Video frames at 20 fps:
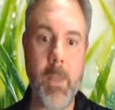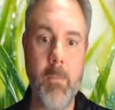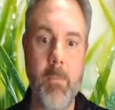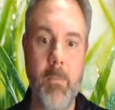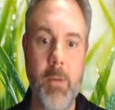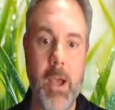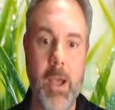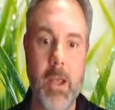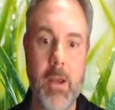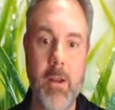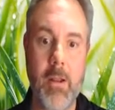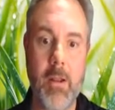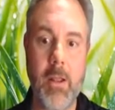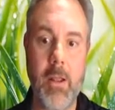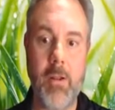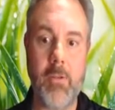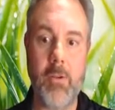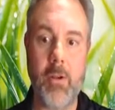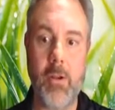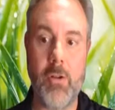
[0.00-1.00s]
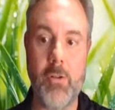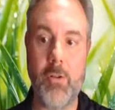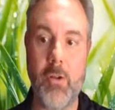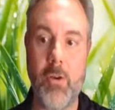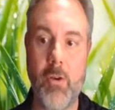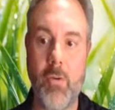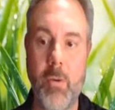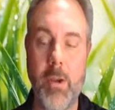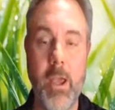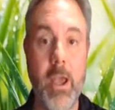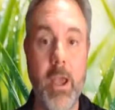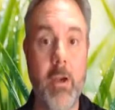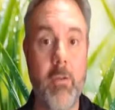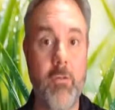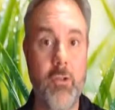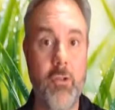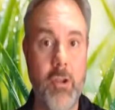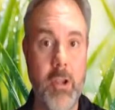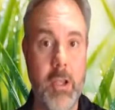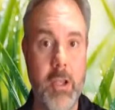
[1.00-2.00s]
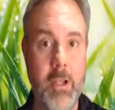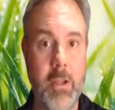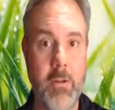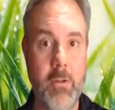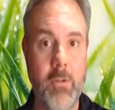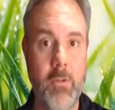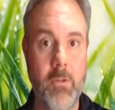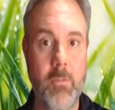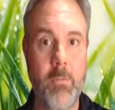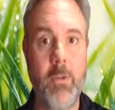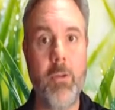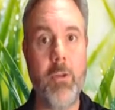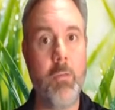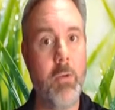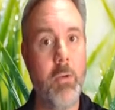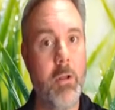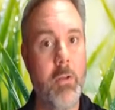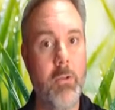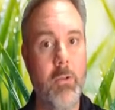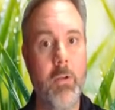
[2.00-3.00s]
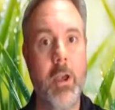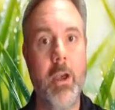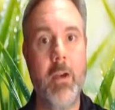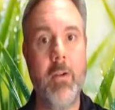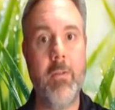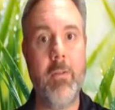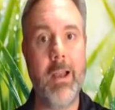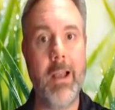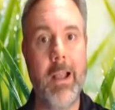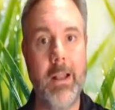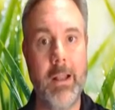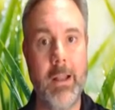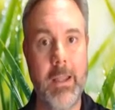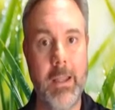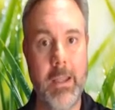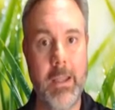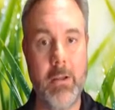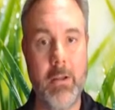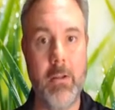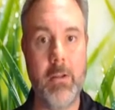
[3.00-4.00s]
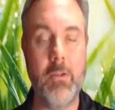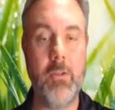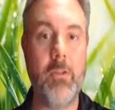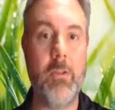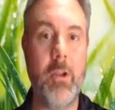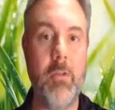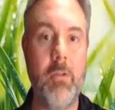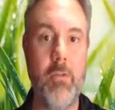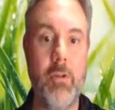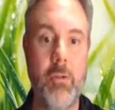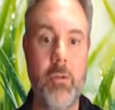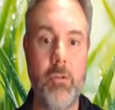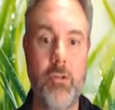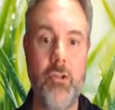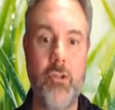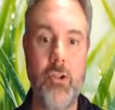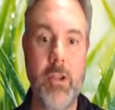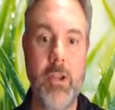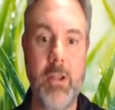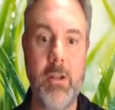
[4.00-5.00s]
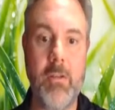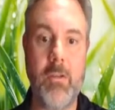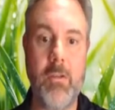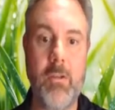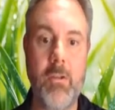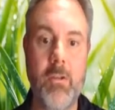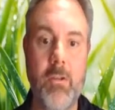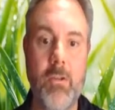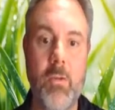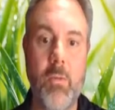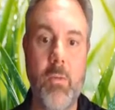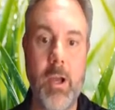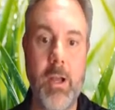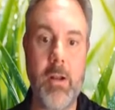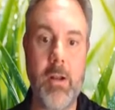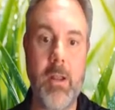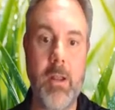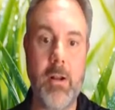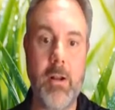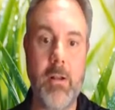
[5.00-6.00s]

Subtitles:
but it's also, we have genes, but then we also have alleles of those genes. And so what an